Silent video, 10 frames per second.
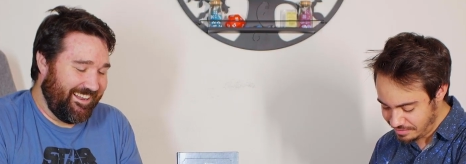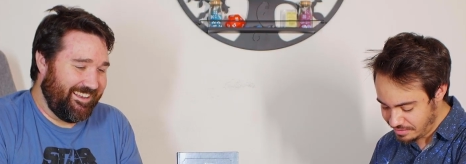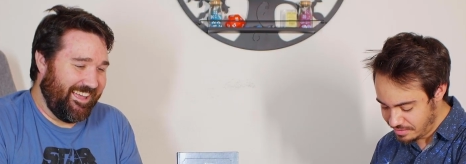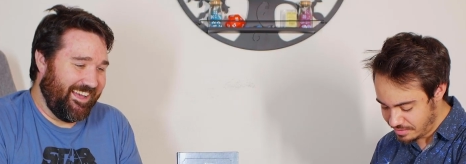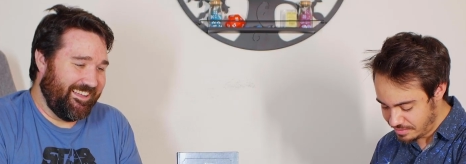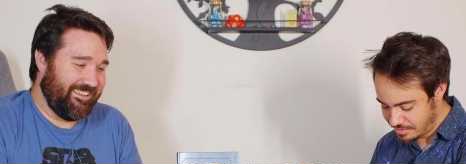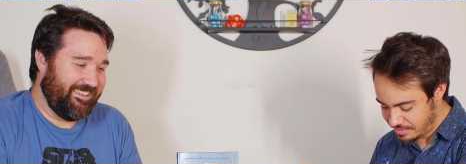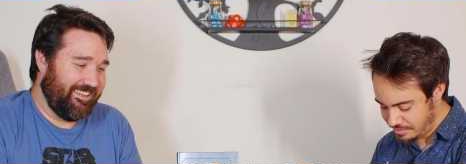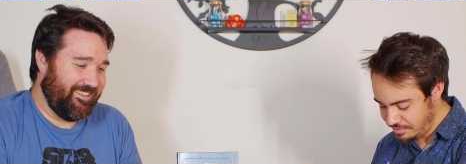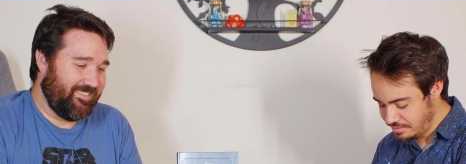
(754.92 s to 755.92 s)
Speaker 1: yeah,
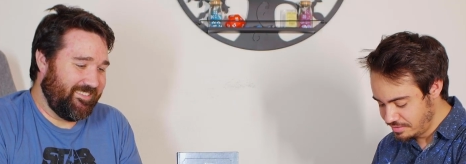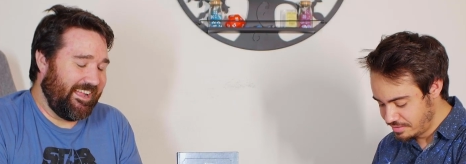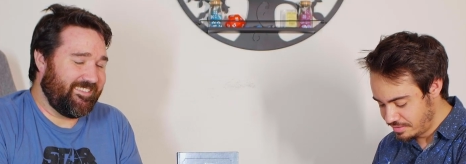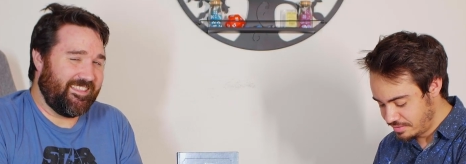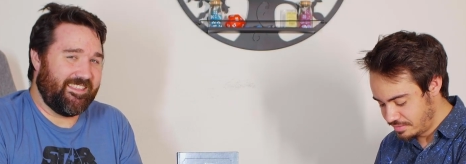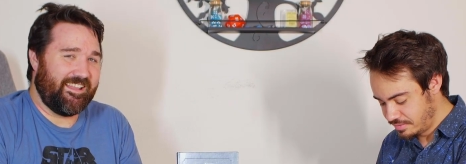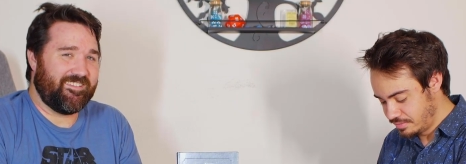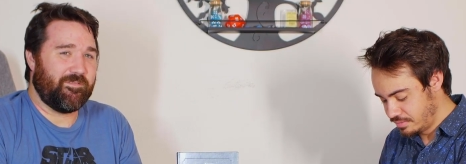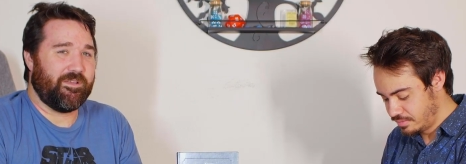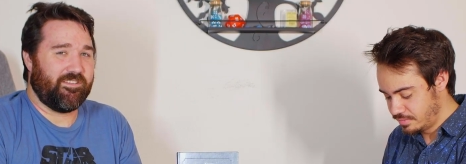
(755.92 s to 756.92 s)
it's that's the
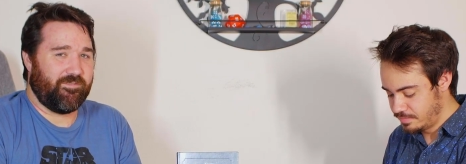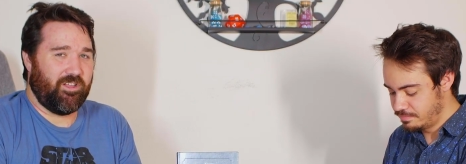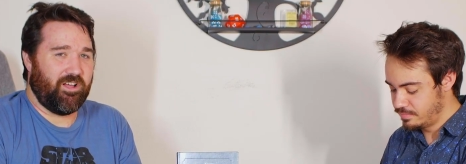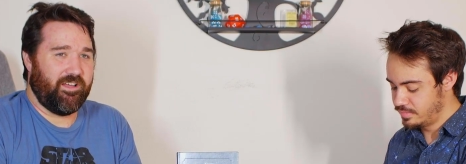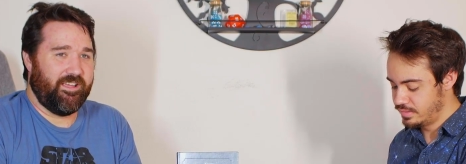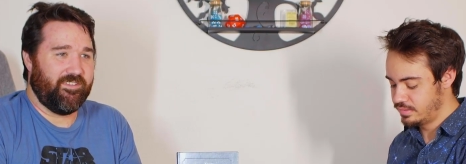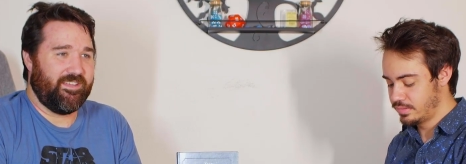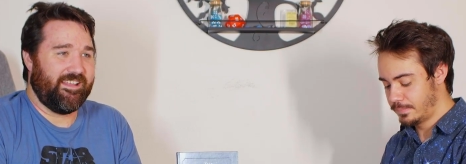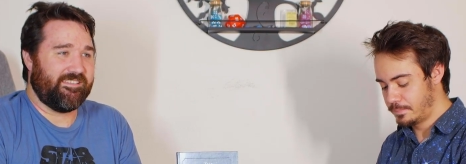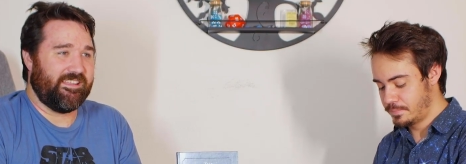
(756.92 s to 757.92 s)
that's its biggest flaw is
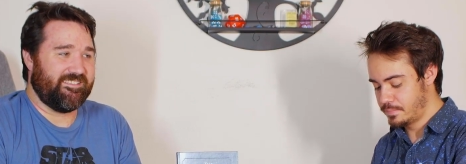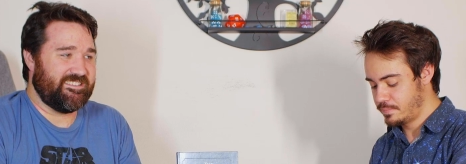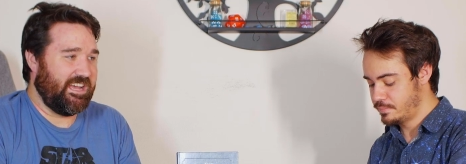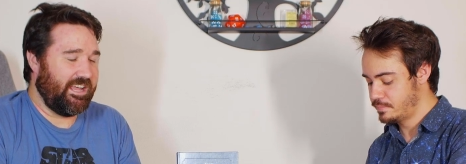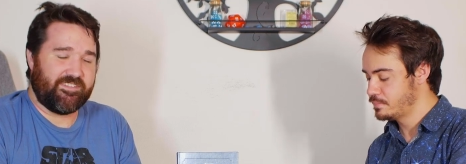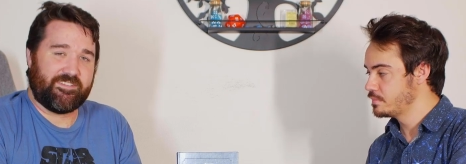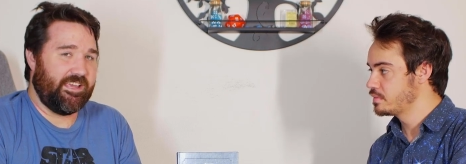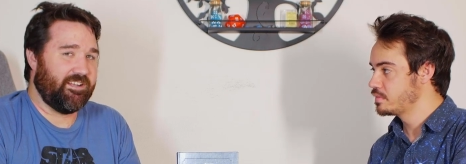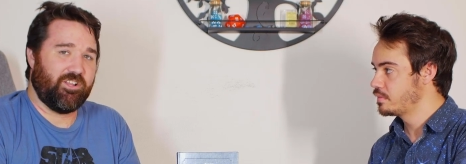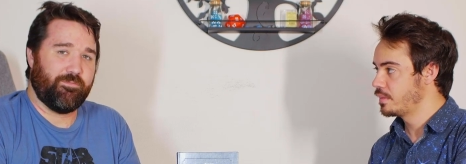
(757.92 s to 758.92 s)
it it's not a
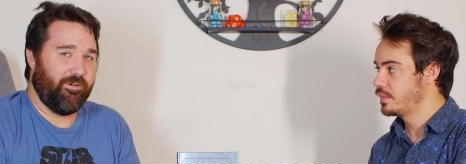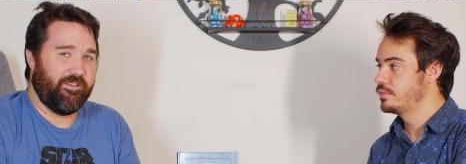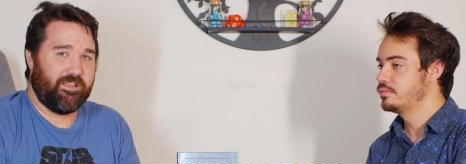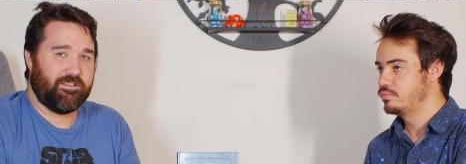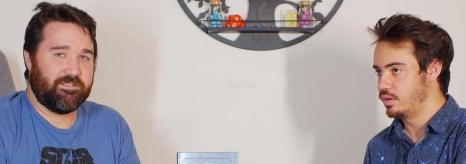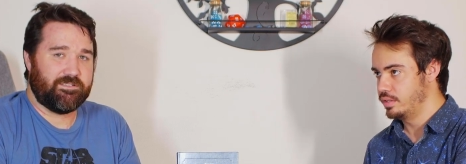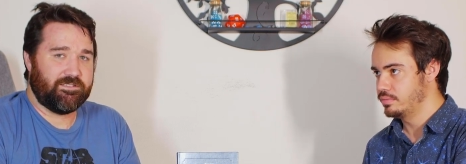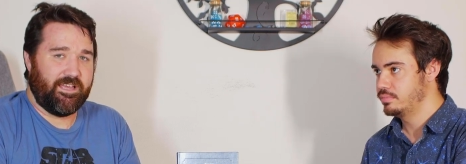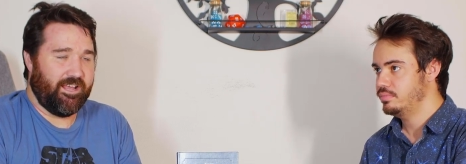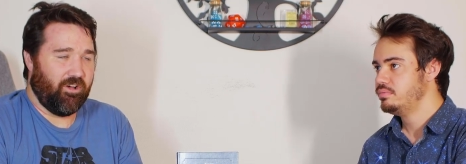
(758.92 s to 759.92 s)
standalone movie. Right.
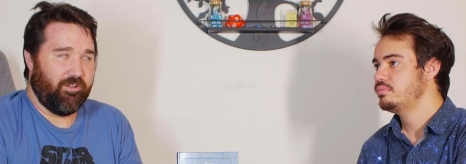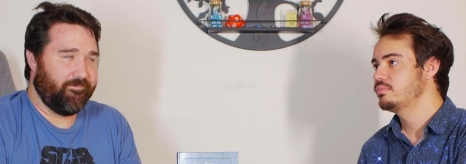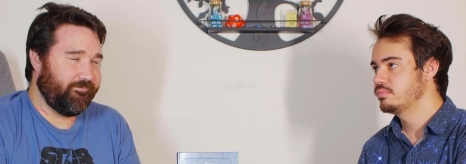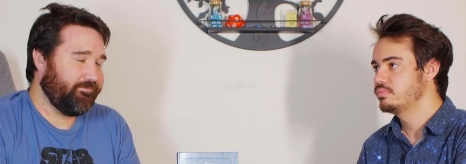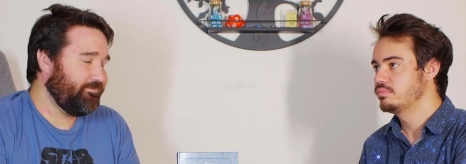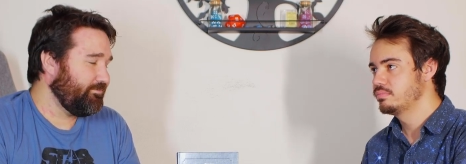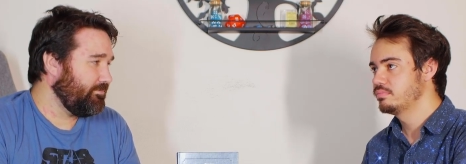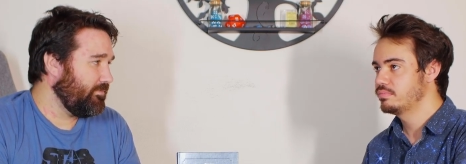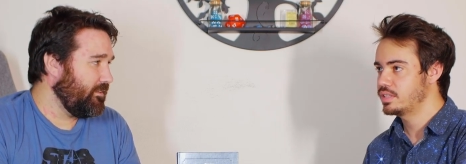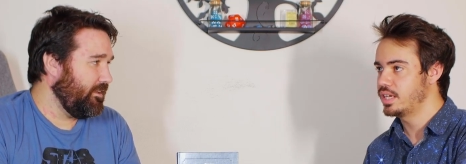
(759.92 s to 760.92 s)
At
Speaker 2: all.
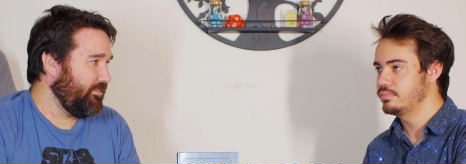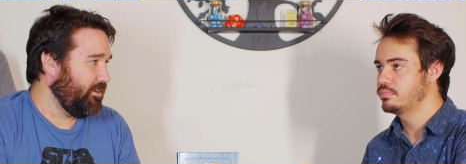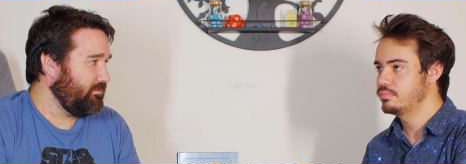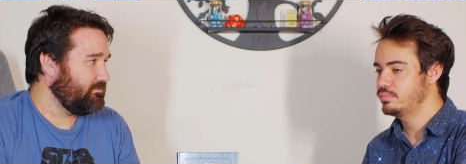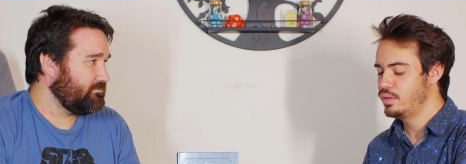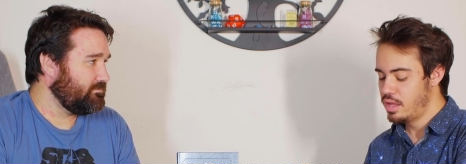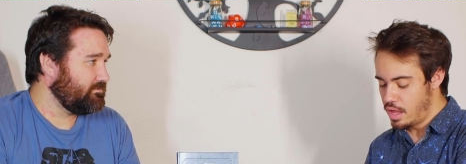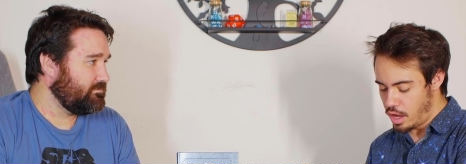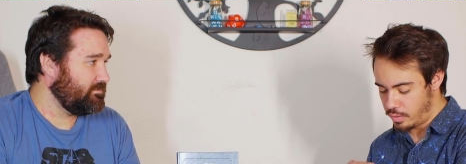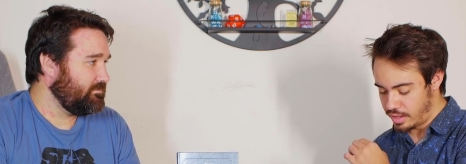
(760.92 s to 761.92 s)
Okay. That's it.
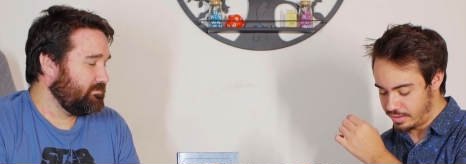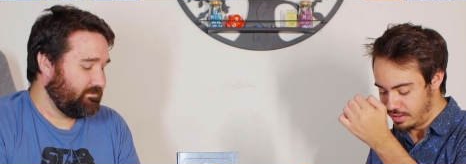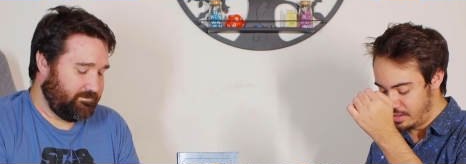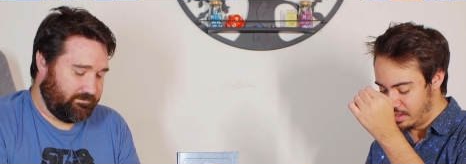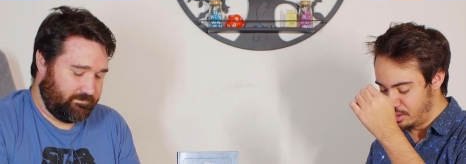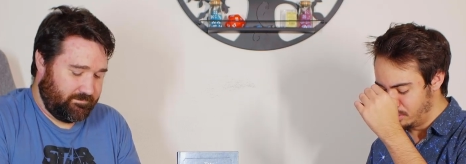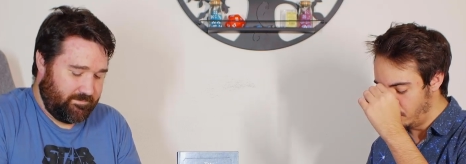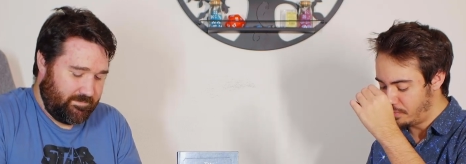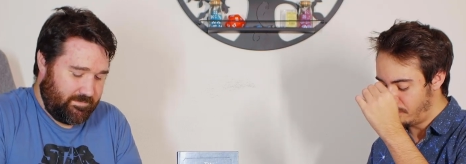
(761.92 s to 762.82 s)
Okay. Luke